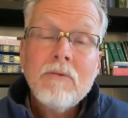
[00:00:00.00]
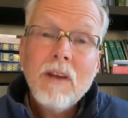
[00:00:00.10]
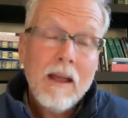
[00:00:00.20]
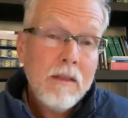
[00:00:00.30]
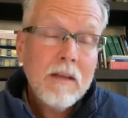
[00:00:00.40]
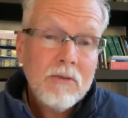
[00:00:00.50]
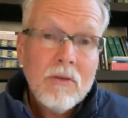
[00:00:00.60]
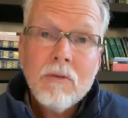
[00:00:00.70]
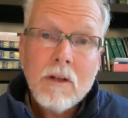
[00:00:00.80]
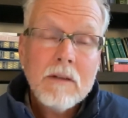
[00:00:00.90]
I think,
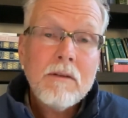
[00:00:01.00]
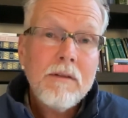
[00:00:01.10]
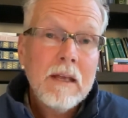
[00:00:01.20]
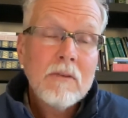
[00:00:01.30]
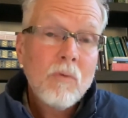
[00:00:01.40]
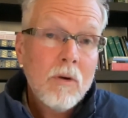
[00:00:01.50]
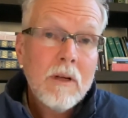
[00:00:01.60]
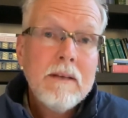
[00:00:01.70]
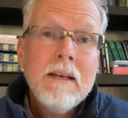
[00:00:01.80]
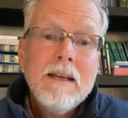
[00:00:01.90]
two clear things.
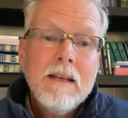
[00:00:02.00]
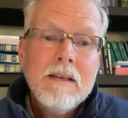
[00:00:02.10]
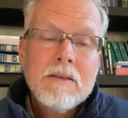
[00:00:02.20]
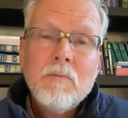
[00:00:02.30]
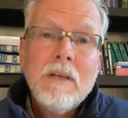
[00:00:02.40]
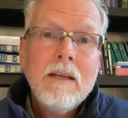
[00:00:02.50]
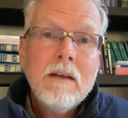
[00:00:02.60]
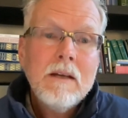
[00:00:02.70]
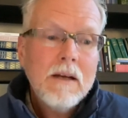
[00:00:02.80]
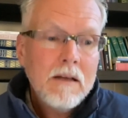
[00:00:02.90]
One is being
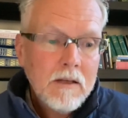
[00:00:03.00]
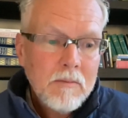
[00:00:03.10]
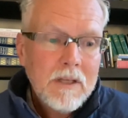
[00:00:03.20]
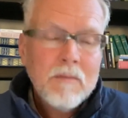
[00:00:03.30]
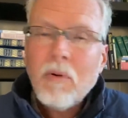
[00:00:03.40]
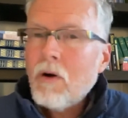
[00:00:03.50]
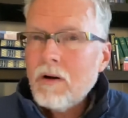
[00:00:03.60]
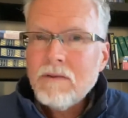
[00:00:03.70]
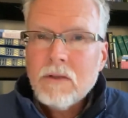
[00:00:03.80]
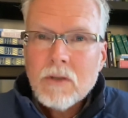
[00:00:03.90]
a committed part
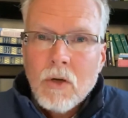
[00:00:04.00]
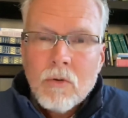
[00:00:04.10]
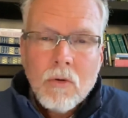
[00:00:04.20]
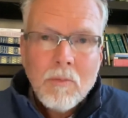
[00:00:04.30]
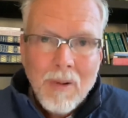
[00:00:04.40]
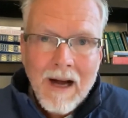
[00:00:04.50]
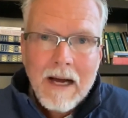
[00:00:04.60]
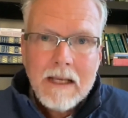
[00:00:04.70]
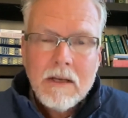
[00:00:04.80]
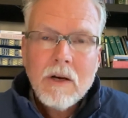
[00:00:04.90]
of a local
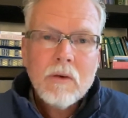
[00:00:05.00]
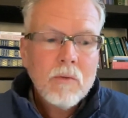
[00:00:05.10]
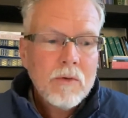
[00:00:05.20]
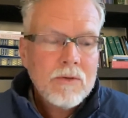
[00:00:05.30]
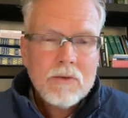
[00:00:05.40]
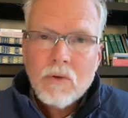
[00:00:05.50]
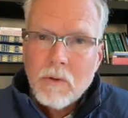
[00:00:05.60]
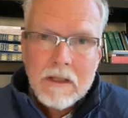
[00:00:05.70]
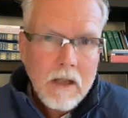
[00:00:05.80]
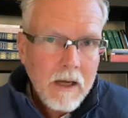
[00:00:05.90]
body. In other words, who are
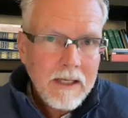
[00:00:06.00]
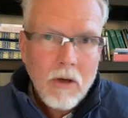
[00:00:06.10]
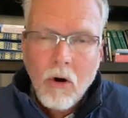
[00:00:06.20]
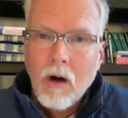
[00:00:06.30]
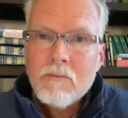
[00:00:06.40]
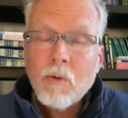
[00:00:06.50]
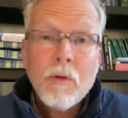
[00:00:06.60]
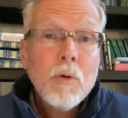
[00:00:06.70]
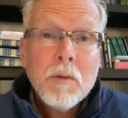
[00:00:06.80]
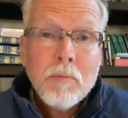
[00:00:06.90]
we locking arms with?
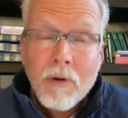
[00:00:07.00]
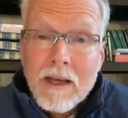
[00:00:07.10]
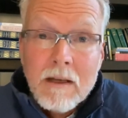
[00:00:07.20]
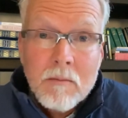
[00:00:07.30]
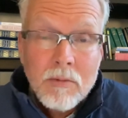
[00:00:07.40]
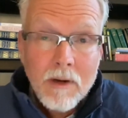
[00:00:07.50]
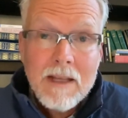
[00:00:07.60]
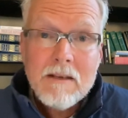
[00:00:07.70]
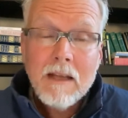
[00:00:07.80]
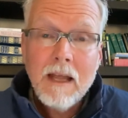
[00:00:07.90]
Who are we breaking
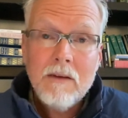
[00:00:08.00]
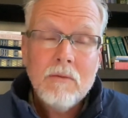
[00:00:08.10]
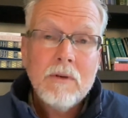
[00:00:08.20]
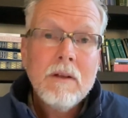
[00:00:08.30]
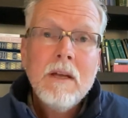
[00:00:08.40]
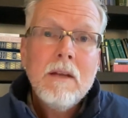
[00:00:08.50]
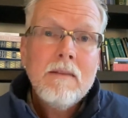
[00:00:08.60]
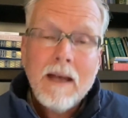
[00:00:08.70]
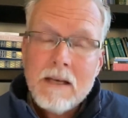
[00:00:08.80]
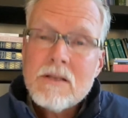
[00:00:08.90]
bread together with?
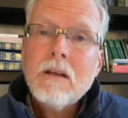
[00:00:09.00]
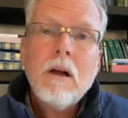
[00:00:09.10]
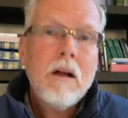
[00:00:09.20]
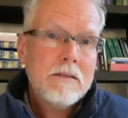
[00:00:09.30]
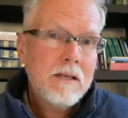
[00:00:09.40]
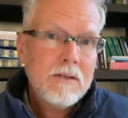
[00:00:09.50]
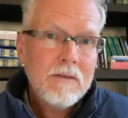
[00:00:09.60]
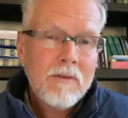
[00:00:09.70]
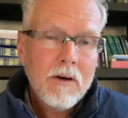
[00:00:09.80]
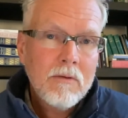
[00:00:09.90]
That is the context
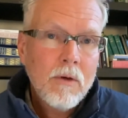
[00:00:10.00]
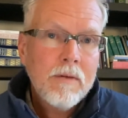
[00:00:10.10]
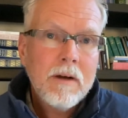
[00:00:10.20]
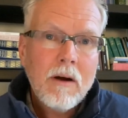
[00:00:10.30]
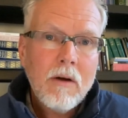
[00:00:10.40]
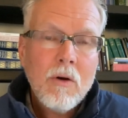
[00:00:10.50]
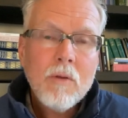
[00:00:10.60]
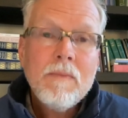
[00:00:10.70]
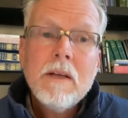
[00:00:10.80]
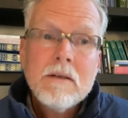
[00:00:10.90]
of our growth and our
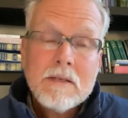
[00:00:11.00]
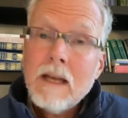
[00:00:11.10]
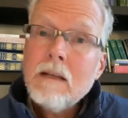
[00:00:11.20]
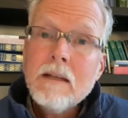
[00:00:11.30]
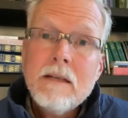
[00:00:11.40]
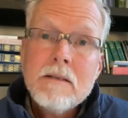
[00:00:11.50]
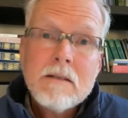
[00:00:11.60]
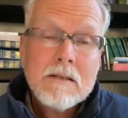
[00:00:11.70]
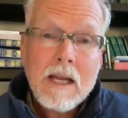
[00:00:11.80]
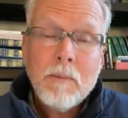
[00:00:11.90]
hope. Secondly is
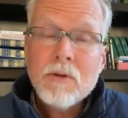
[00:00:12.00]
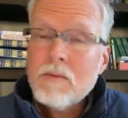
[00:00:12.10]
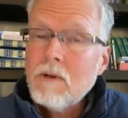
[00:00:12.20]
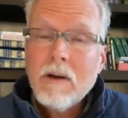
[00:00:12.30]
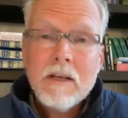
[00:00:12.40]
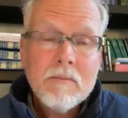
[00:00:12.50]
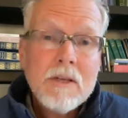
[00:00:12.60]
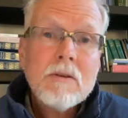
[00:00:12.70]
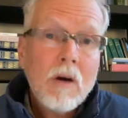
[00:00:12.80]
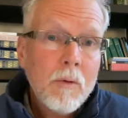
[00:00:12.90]
discipleship, the Great
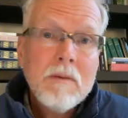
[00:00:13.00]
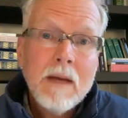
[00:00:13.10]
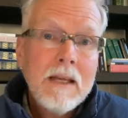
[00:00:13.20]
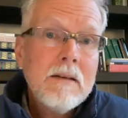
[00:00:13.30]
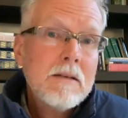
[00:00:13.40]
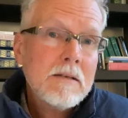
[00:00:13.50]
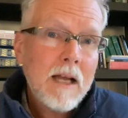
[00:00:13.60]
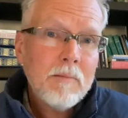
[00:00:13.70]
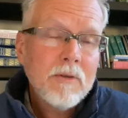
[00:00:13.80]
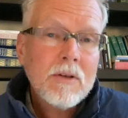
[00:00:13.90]
Commission. Are we making
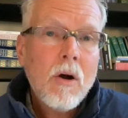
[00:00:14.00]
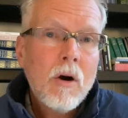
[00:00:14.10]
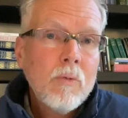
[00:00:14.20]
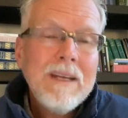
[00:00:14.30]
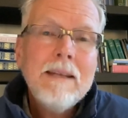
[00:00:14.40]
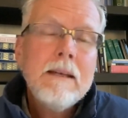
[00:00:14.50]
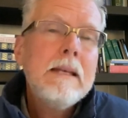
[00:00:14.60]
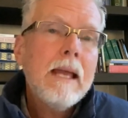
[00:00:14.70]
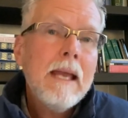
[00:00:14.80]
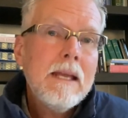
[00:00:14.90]
disciples? Are we
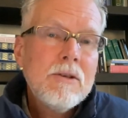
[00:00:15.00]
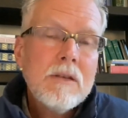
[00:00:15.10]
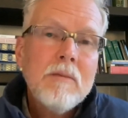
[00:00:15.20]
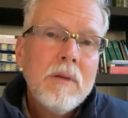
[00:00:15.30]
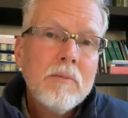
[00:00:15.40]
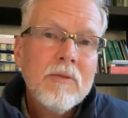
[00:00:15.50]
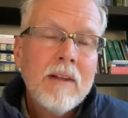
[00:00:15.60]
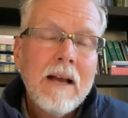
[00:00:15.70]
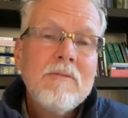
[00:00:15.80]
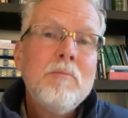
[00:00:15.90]
engaged in people's
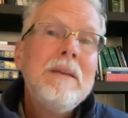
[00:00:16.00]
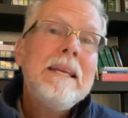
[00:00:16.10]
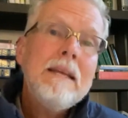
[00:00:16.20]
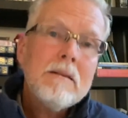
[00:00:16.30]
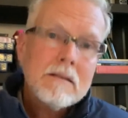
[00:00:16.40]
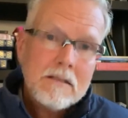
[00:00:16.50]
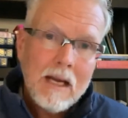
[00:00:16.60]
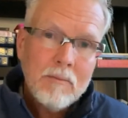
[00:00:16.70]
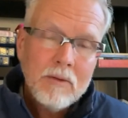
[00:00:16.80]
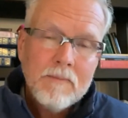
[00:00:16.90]
lives being
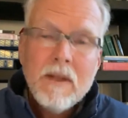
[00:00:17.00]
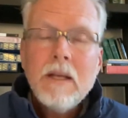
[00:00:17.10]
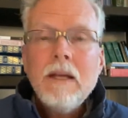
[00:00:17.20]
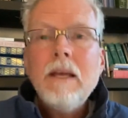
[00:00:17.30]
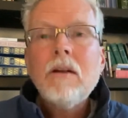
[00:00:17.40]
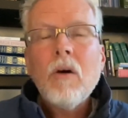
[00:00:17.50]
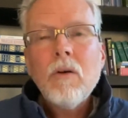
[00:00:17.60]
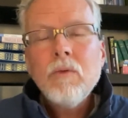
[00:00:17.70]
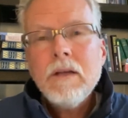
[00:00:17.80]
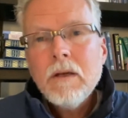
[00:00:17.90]
discipled? And are
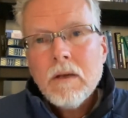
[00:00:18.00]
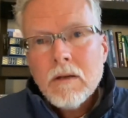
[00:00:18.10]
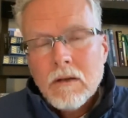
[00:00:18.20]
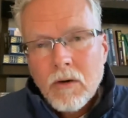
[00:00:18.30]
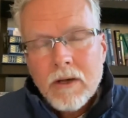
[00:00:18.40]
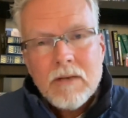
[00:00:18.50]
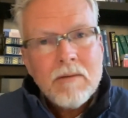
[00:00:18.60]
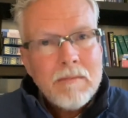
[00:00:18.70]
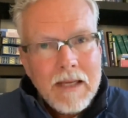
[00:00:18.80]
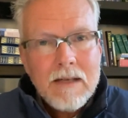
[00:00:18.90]
we learning to
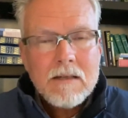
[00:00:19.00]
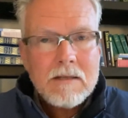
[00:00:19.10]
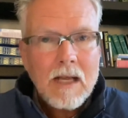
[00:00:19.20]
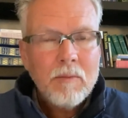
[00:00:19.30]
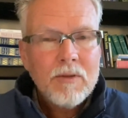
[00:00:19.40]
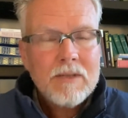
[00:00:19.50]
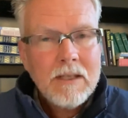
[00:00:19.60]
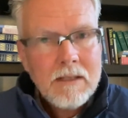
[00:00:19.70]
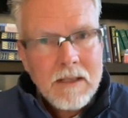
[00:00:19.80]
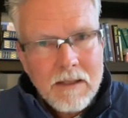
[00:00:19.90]
make disciples
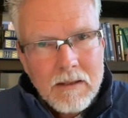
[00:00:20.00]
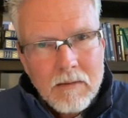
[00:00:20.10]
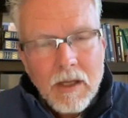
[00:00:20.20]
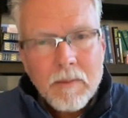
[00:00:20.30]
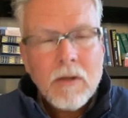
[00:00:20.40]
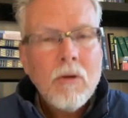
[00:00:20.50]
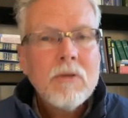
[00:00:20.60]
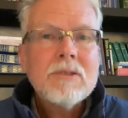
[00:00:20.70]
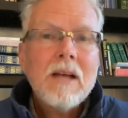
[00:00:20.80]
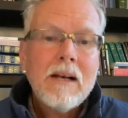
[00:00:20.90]
and coming
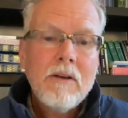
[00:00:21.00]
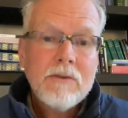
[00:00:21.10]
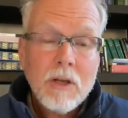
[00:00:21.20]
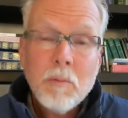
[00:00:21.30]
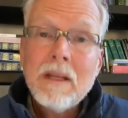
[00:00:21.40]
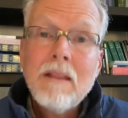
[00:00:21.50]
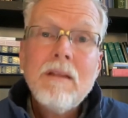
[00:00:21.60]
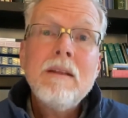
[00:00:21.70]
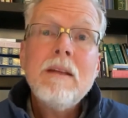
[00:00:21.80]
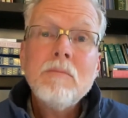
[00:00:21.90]
alongside others, helping
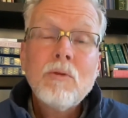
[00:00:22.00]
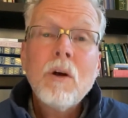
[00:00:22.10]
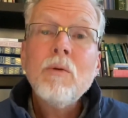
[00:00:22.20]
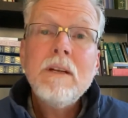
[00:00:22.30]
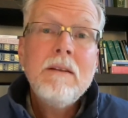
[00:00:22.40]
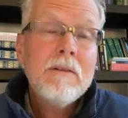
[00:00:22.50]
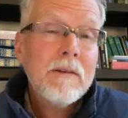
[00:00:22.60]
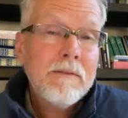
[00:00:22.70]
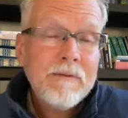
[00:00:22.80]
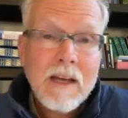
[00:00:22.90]
them grow in their
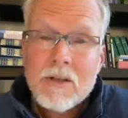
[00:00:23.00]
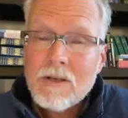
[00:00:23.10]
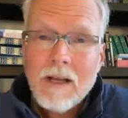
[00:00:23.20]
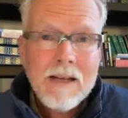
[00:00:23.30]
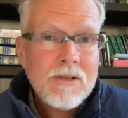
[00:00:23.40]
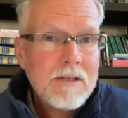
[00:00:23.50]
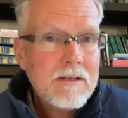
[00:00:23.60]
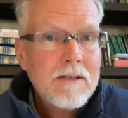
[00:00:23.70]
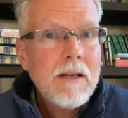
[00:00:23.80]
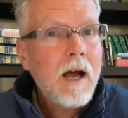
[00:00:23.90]
affection, not
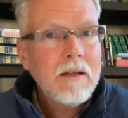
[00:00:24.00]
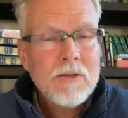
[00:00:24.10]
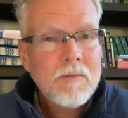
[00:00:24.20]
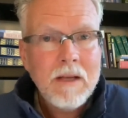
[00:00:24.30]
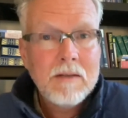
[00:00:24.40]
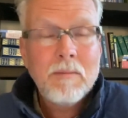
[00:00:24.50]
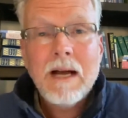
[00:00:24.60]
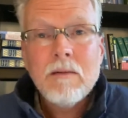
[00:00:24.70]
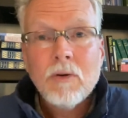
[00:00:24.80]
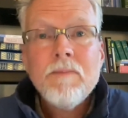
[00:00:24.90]
just knowledge about the
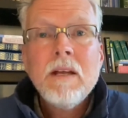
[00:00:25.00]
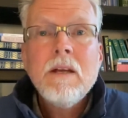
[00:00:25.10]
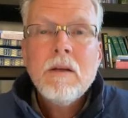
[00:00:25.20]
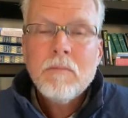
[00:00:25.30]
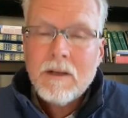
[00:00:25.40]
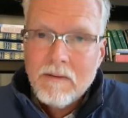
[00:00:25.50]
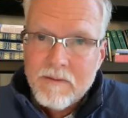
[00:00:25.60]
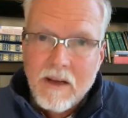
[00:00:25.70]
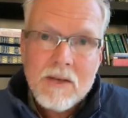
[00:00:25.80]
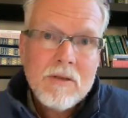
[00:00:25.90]
Bible, but
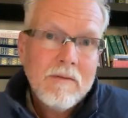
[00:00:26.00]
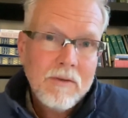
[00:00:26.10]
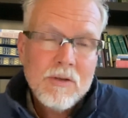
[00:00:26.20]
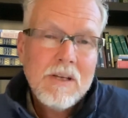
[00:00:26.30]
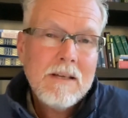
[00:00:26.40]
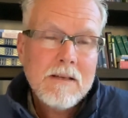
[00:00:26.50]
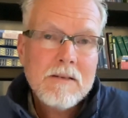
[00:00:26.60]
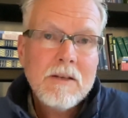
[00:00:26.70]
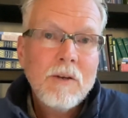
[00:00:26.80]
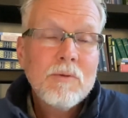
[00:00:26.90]
affection for
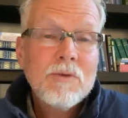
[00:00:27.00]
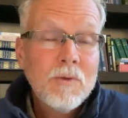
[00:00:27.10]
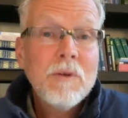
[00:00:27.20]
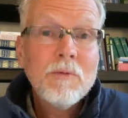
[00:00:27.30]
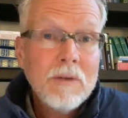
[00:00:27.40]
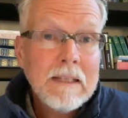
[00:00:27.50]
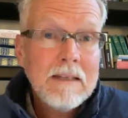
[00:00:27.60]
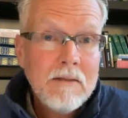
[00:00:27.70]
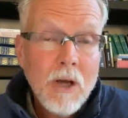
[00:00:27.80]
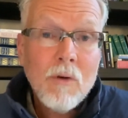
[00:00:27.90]
Jesus? In other words, do we really
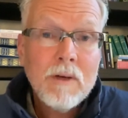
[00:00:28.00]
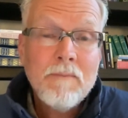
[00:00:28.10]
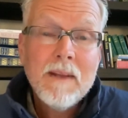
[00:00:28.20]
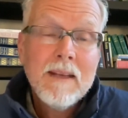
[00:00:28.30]
know him?